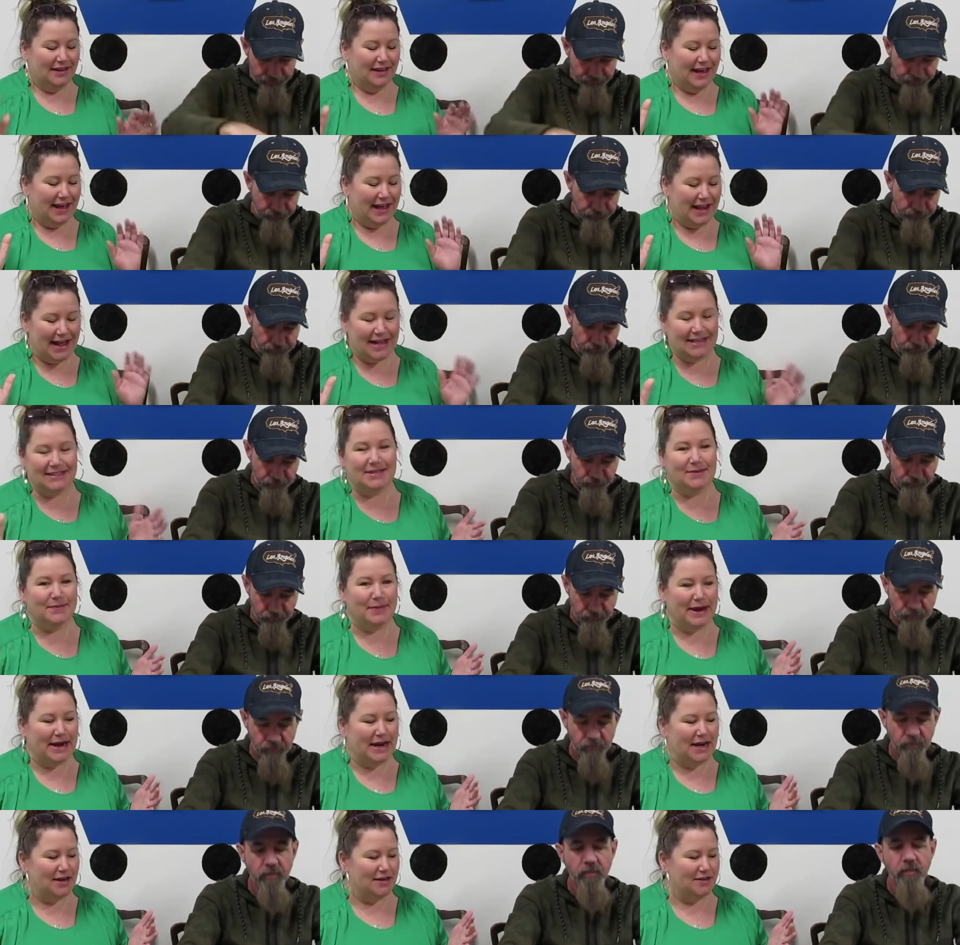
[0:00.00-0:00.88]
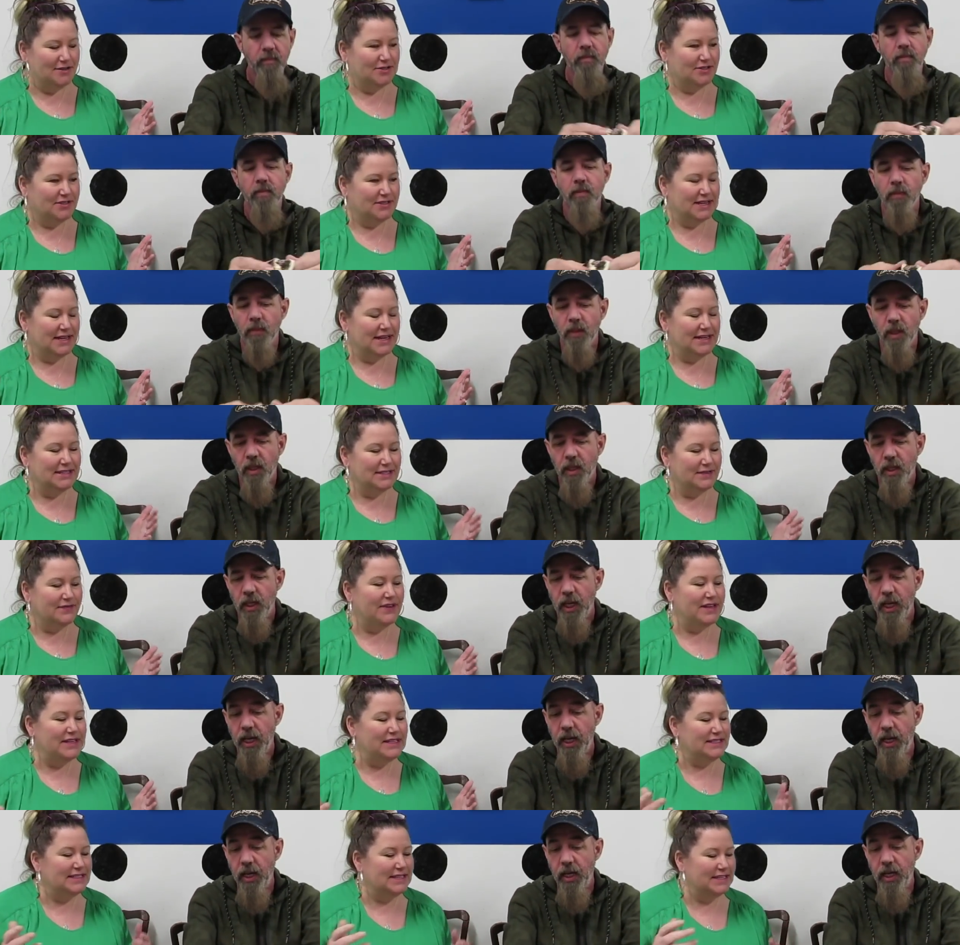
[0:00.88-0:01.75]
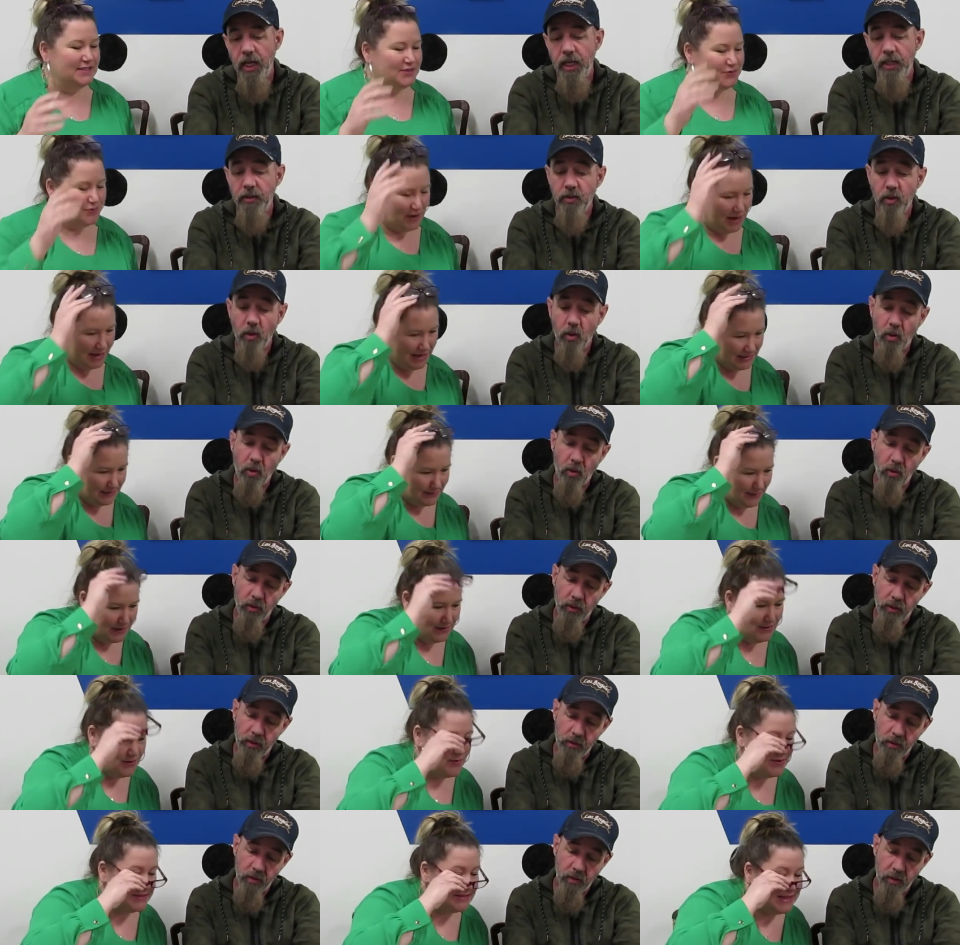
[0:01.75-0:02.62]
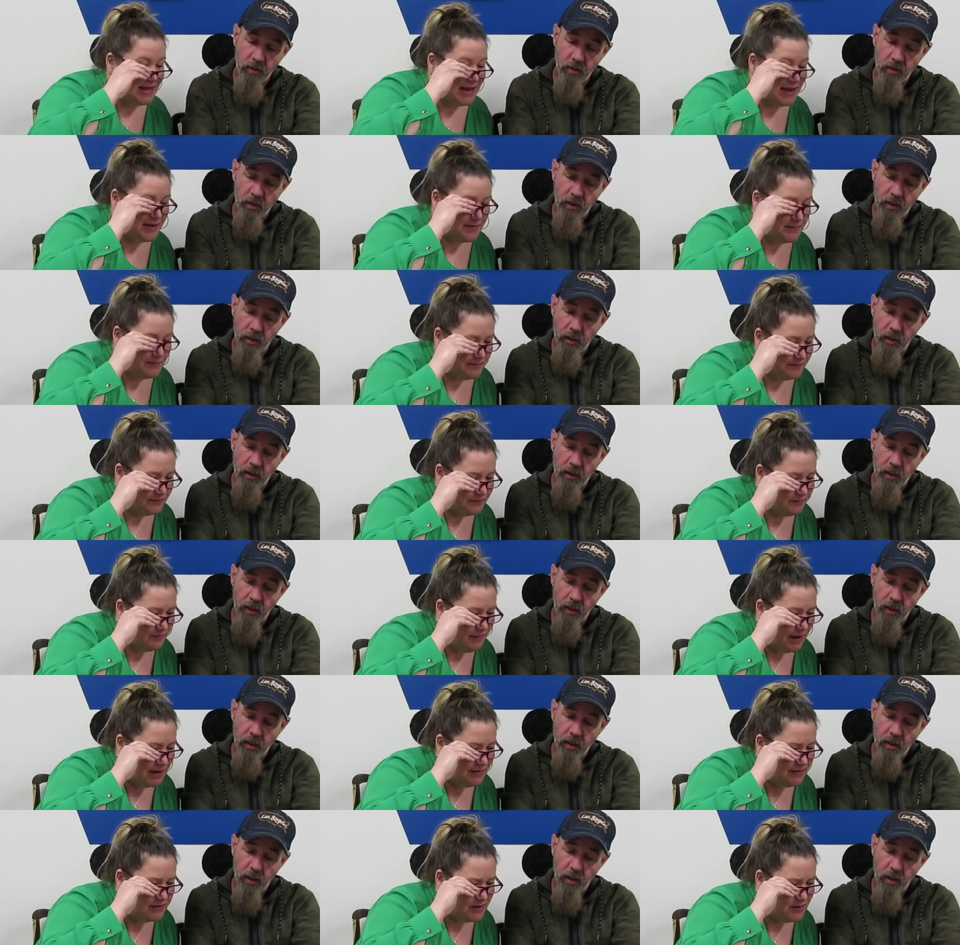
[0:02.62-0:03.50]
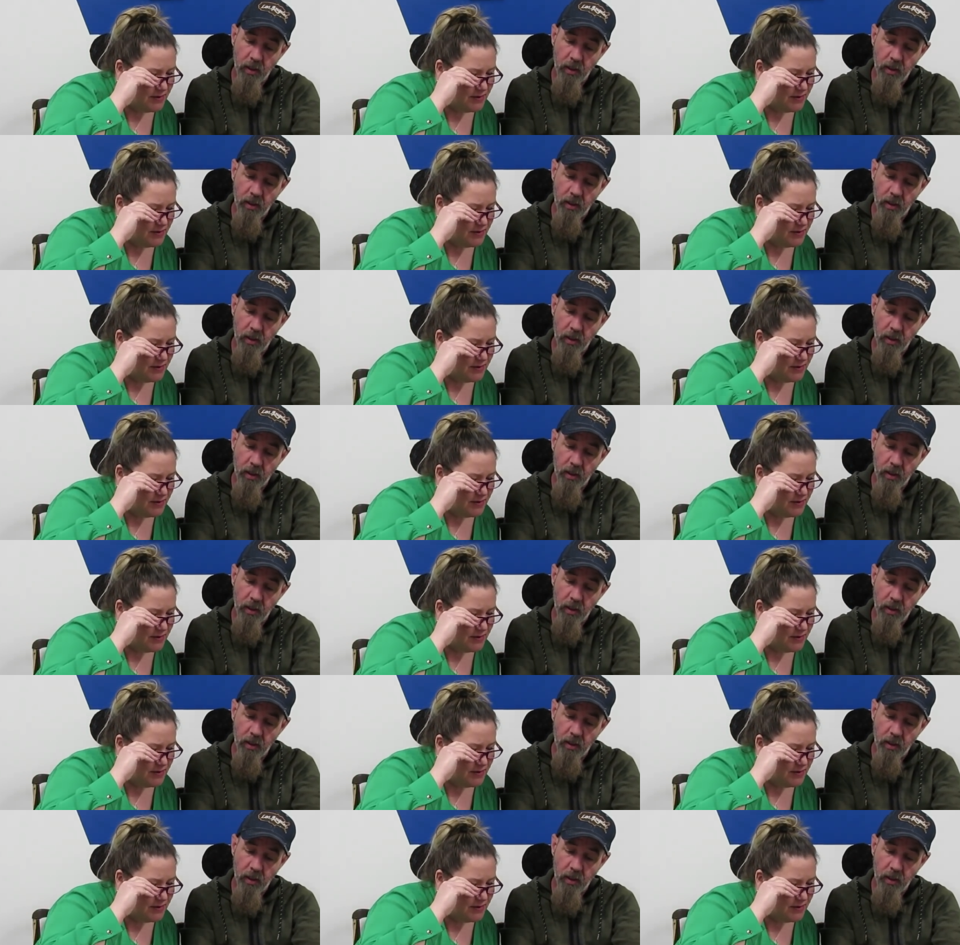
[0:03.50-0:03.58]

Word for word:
Speaker 1: It has the bears. It's a vintage, it's right? Old. It's made in the USA made in the